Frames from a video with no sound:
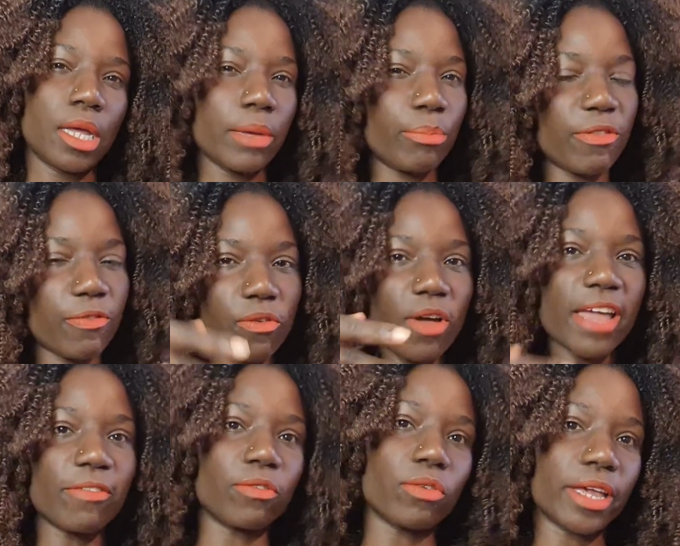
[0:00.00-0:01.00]
Before I
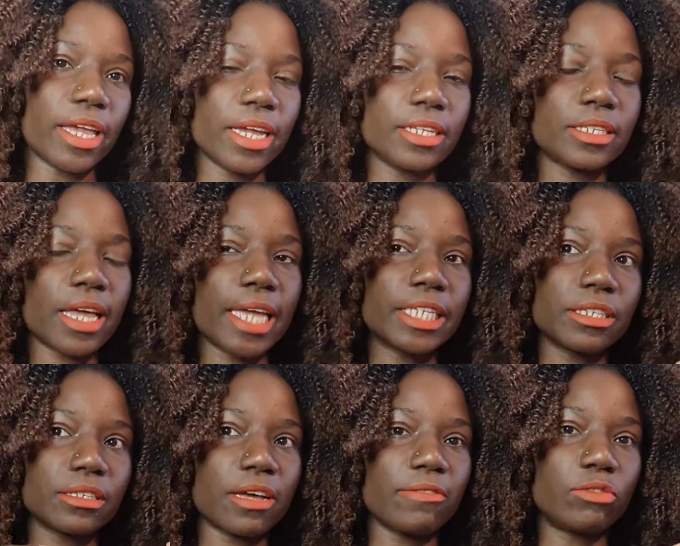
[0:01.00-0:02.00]
forget, I
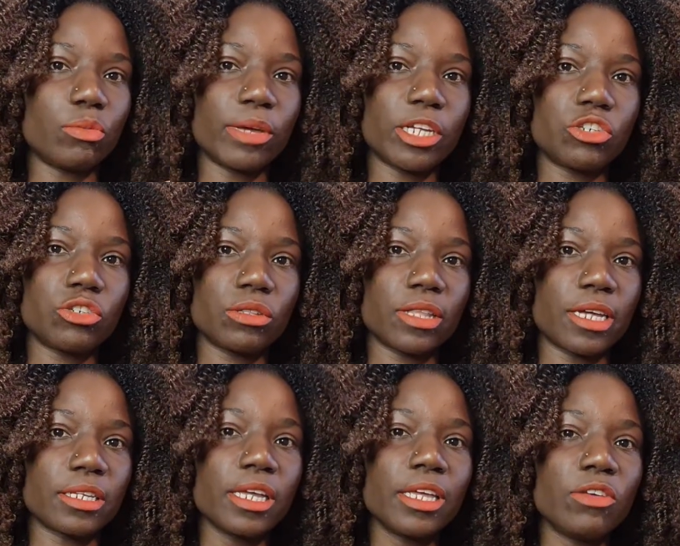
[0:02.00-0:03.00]
just have to mention
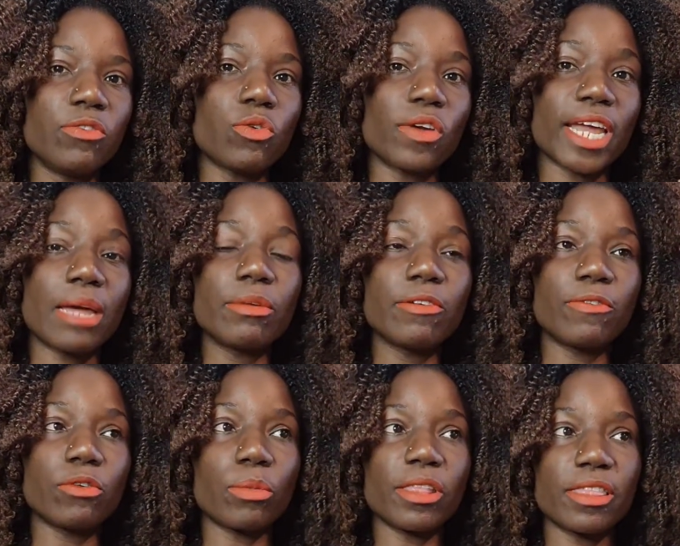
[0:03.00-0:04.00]
that if you're coming
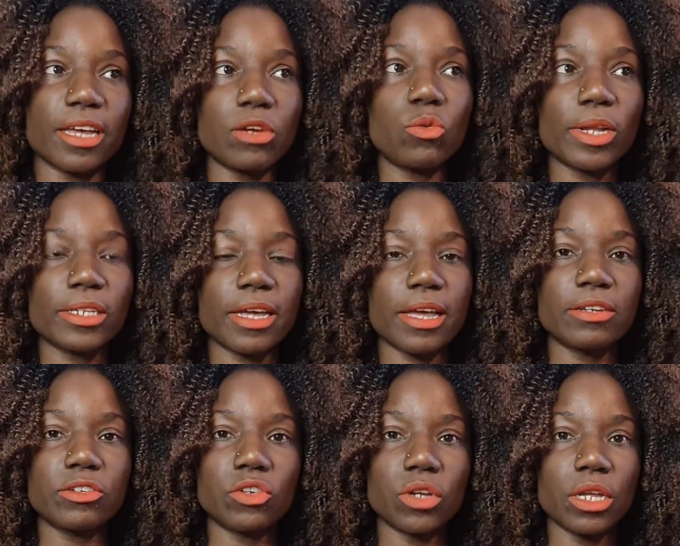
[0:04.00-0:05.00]
from a third world
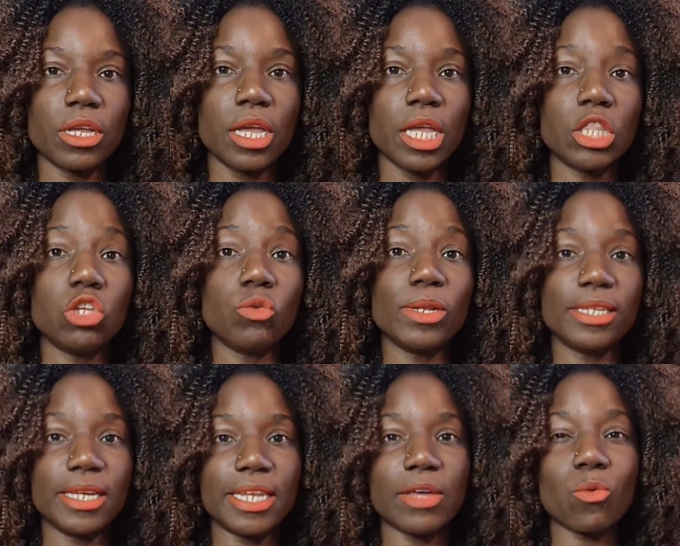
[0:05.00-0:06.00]
country, you will
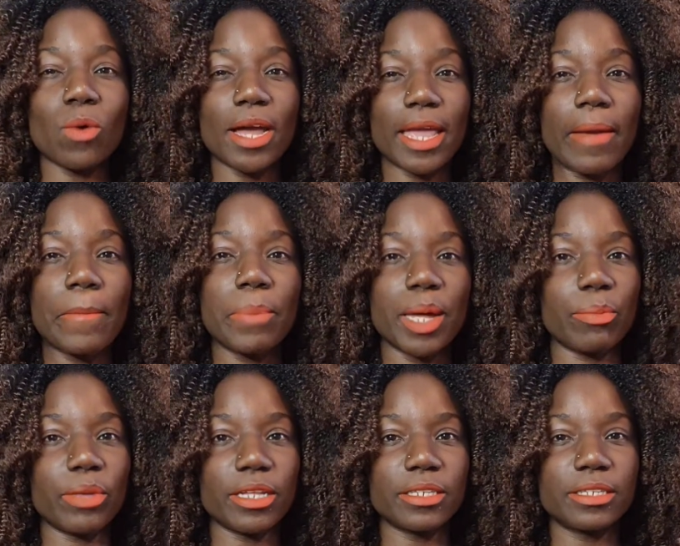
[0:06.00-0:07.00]
need a working
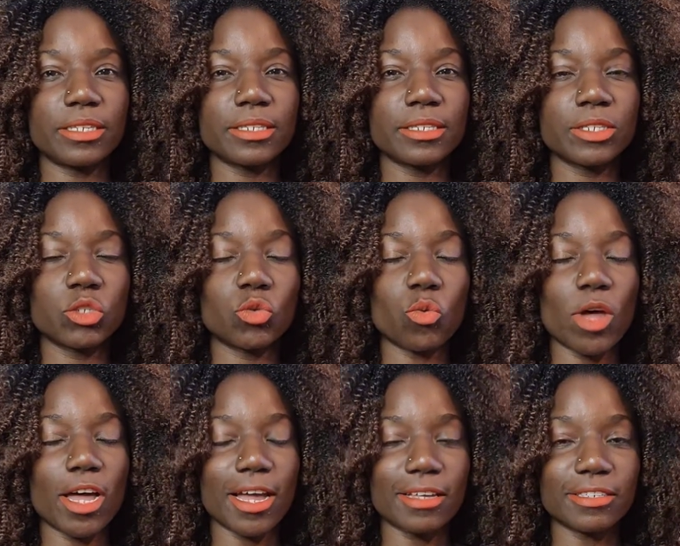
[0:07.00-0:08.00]
permit to
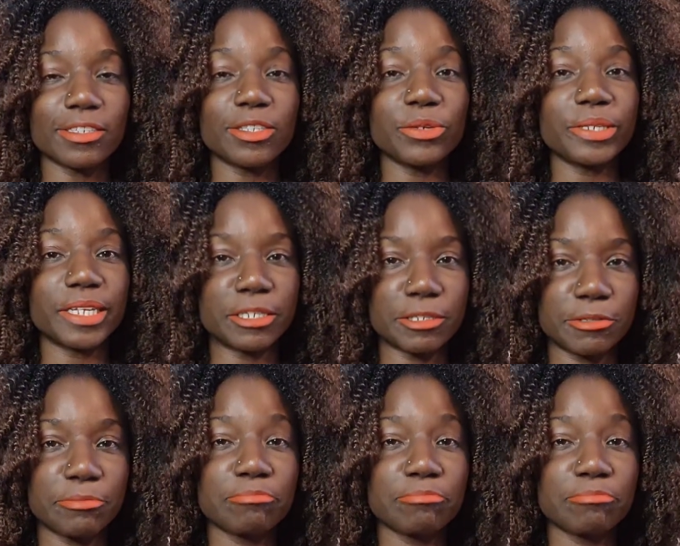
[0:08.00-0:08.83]
work as a student.